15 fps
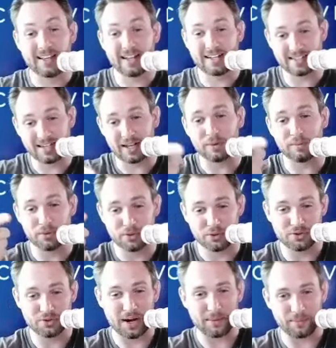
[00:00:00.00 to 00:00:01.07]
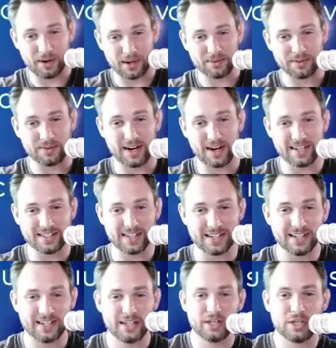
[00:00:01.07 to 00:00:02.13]
that's another bootstrap problem, right? It's
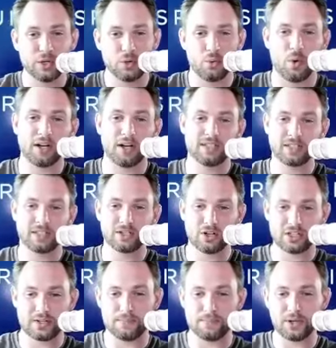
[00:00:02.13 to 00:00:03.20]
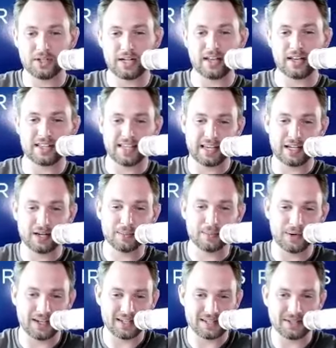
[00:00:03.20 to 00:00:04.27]
like, you want to start to build out the
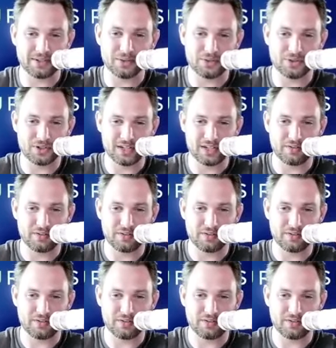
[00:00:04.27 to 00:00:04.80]
enterprise solution.